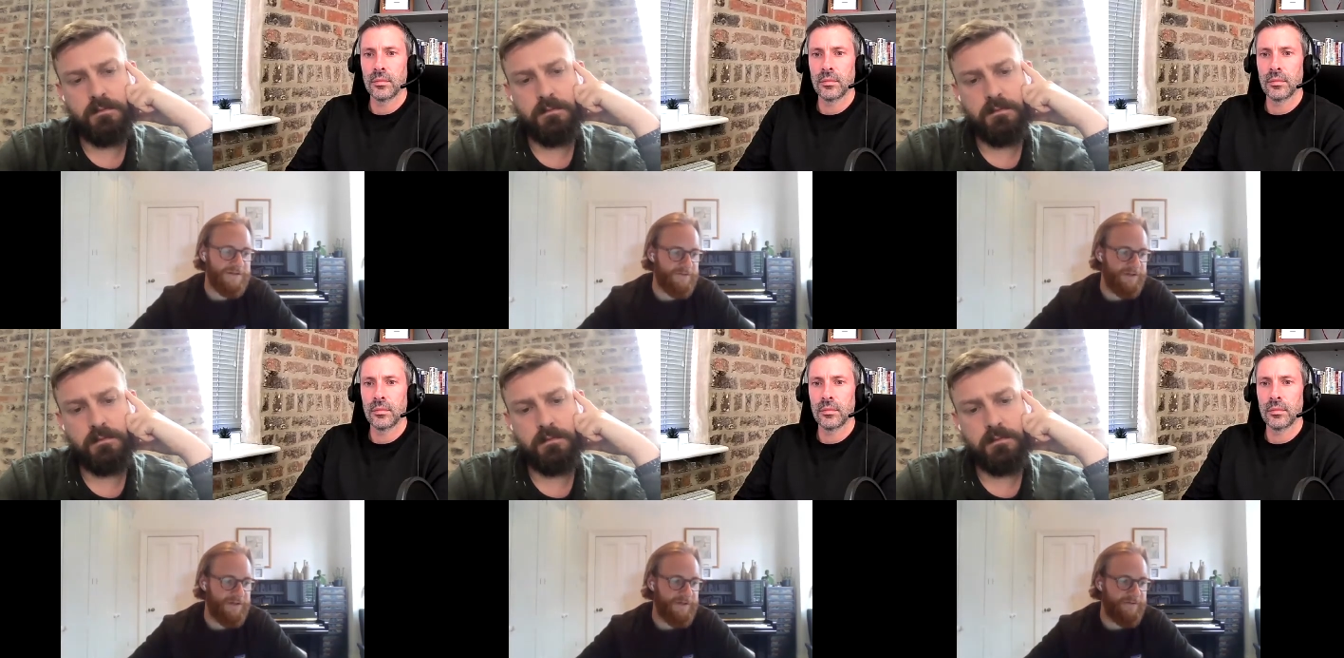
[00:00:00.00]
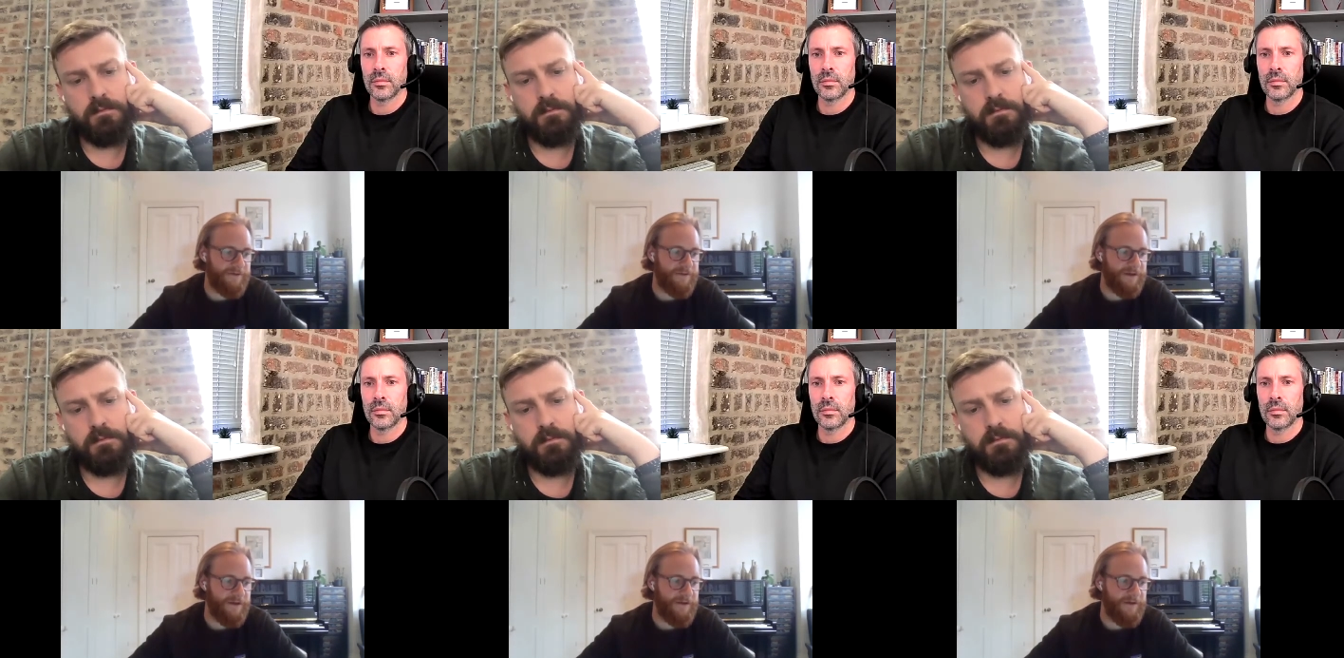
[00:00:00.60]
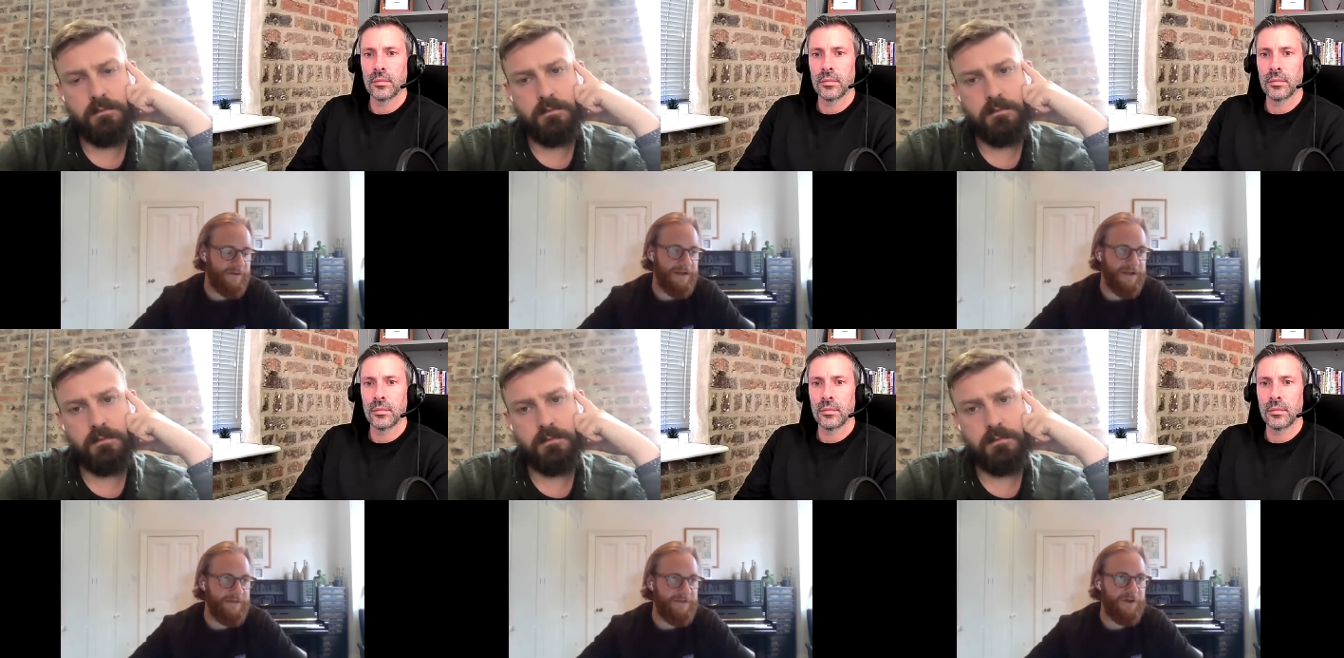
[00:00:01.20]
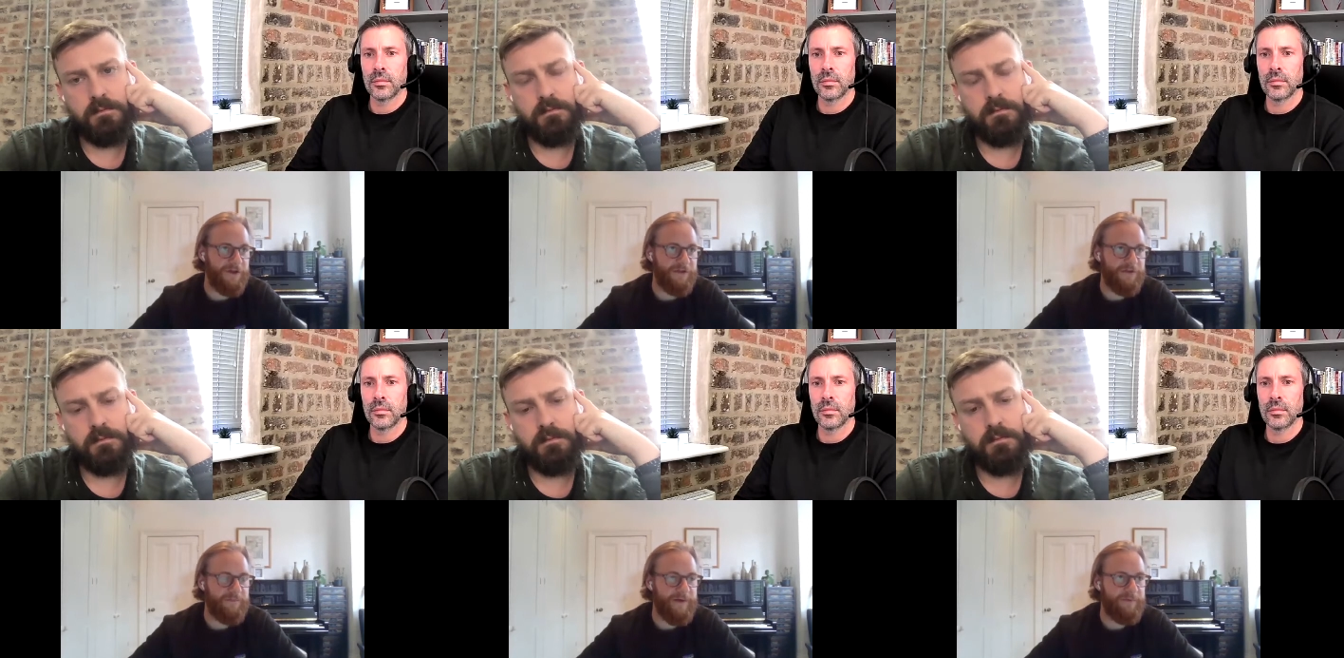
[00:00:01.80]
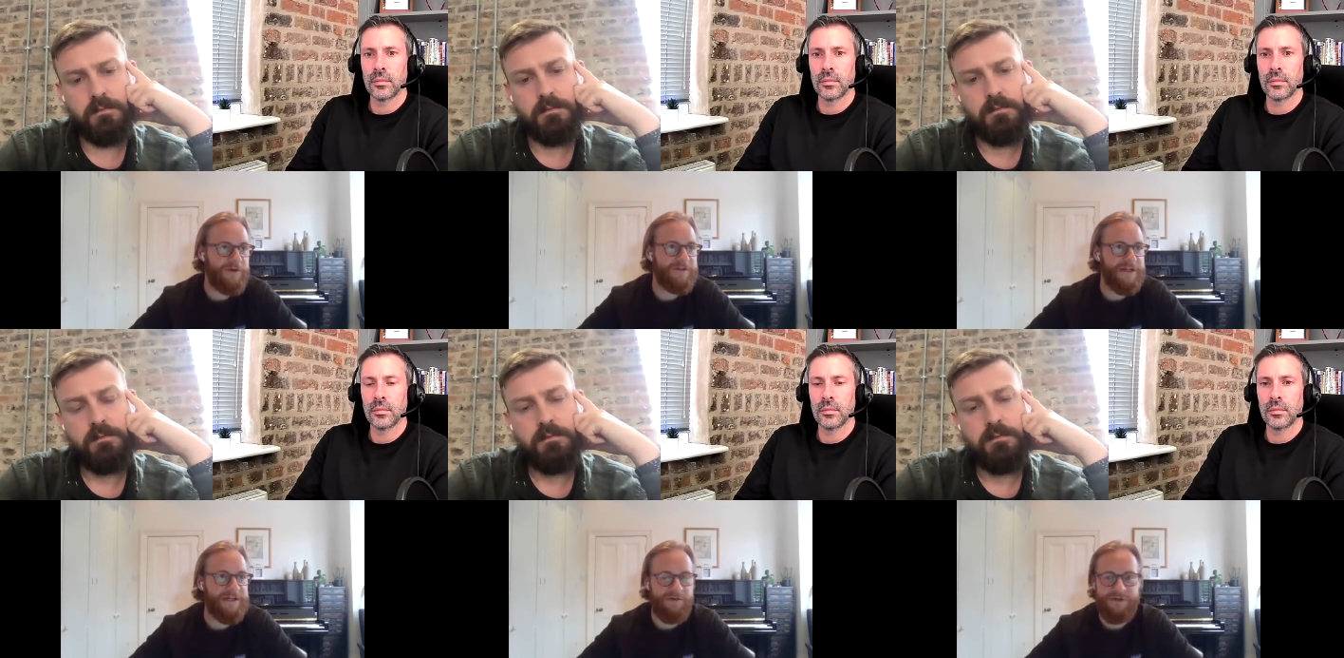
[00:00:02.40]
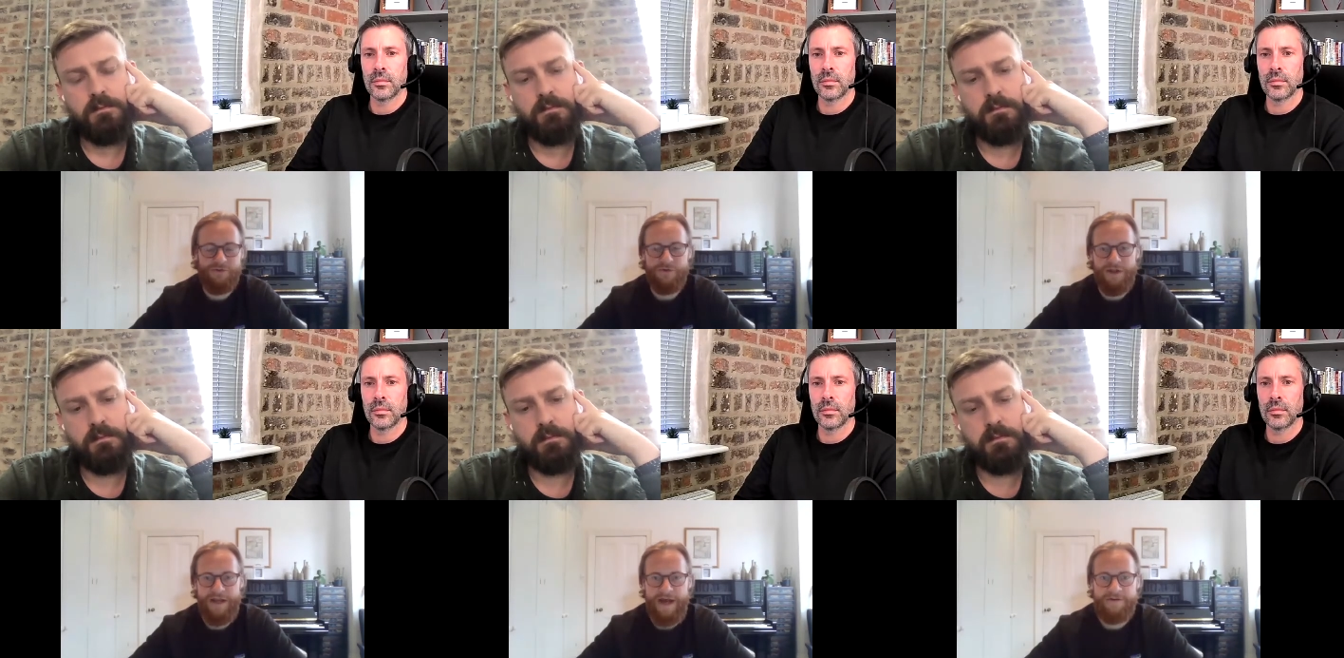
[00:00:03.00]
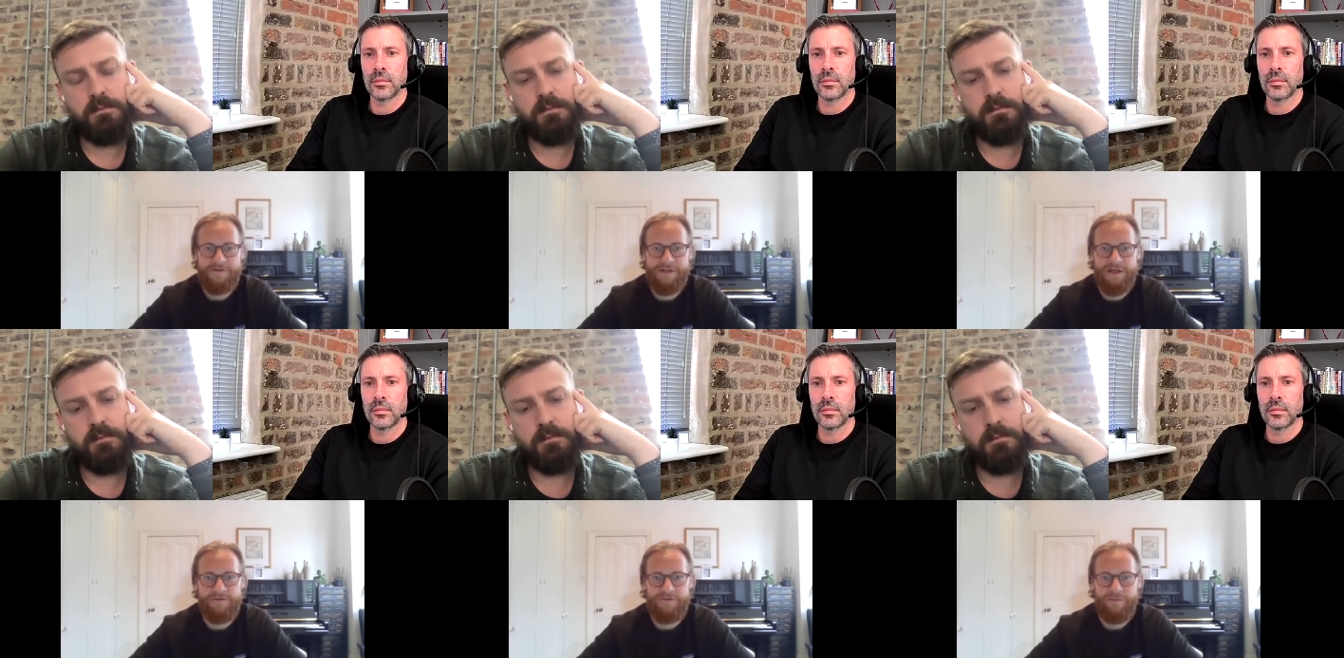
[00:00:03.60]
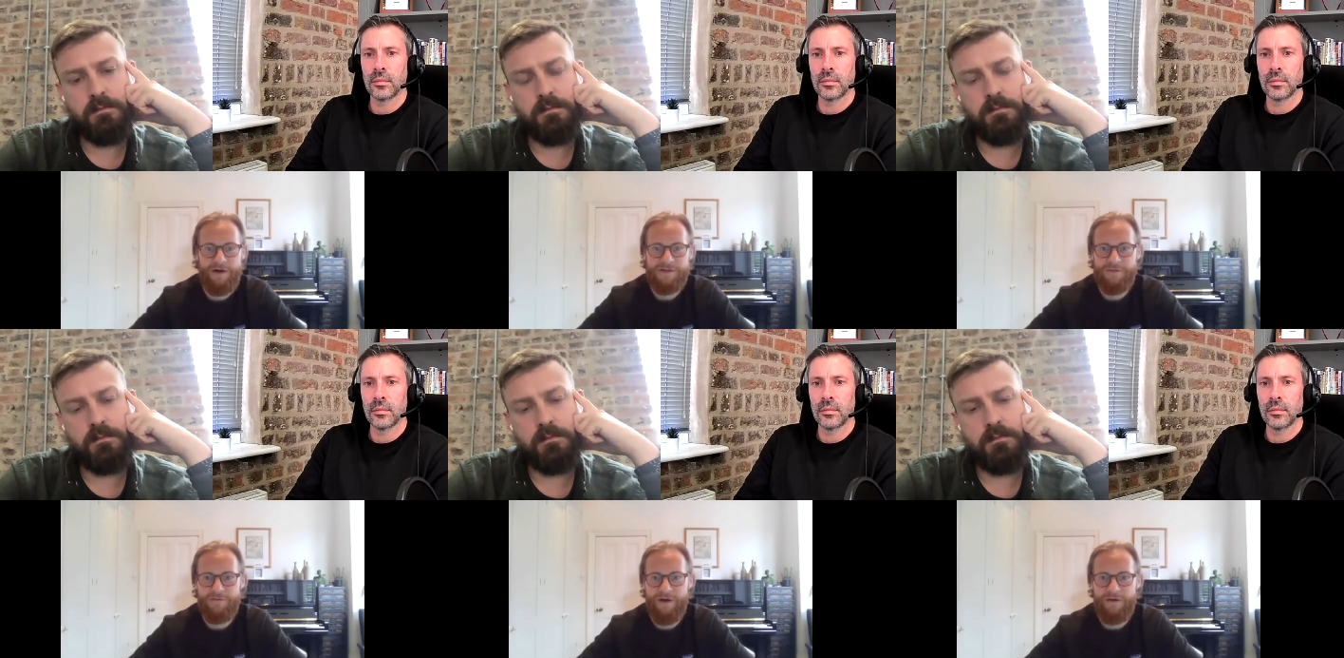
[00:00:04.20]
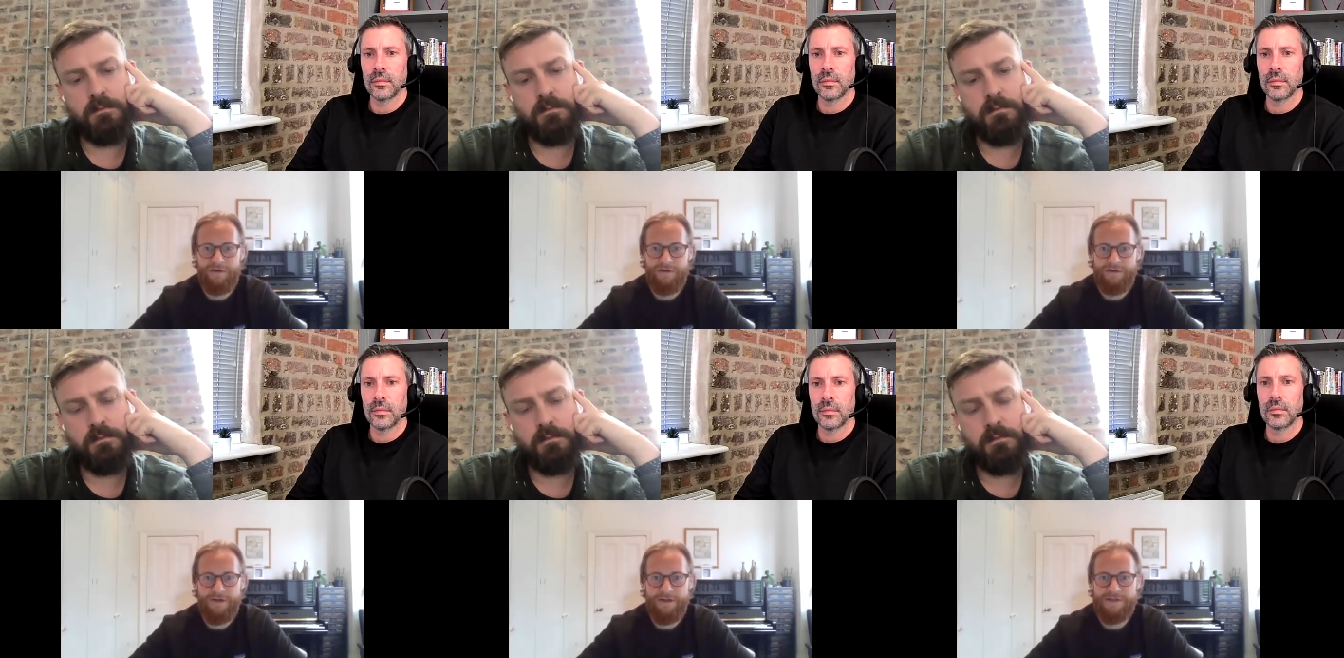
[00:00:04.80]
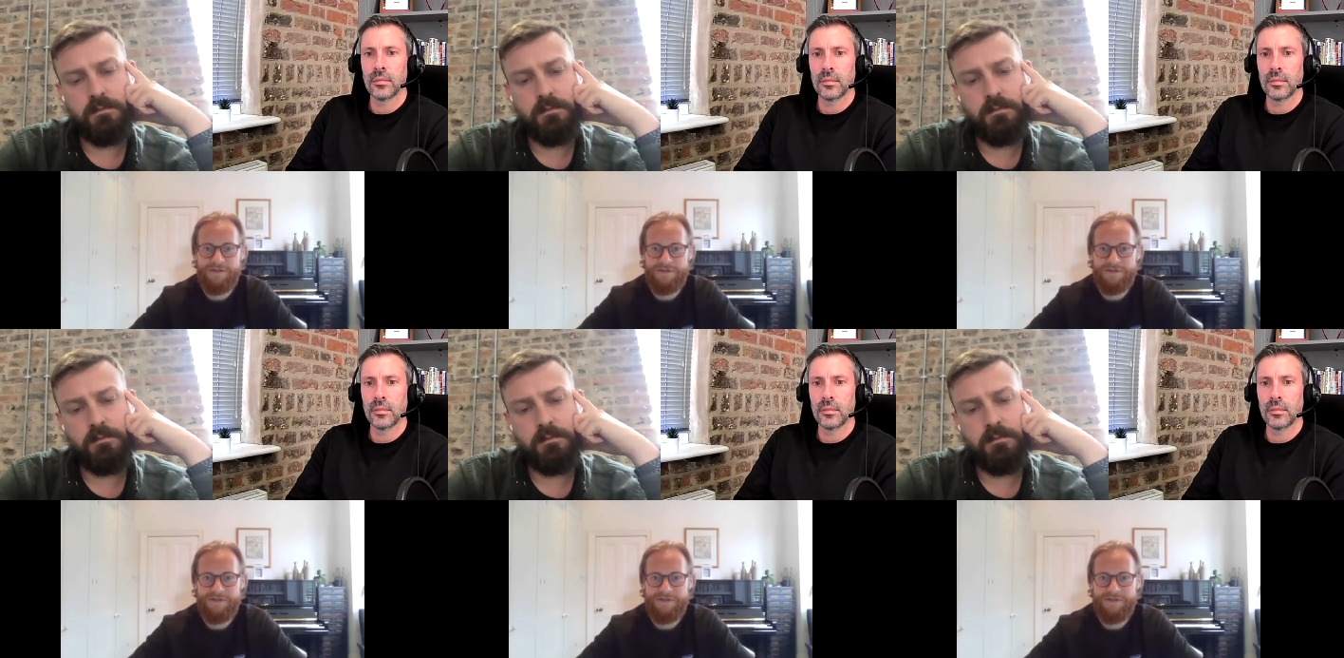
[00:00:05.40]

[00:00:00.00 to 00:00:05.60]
Speaker 1: do we we doing? I mean, The, the beauty is that it's all in-house, so all the marketing we run is